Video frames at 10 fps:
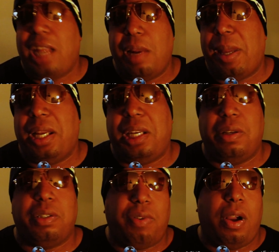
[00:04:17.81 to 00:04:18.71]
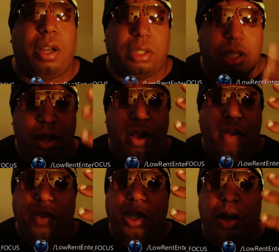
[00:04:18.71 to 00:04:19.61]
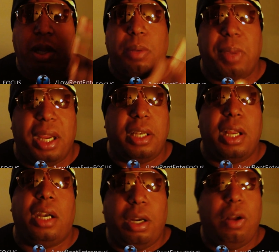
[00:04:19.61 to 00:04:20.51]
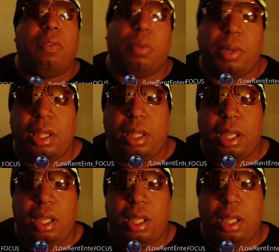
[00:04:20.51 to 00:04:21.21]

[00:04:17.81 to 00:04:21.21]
They didn't make a deal as far as, you know, it being done and over with.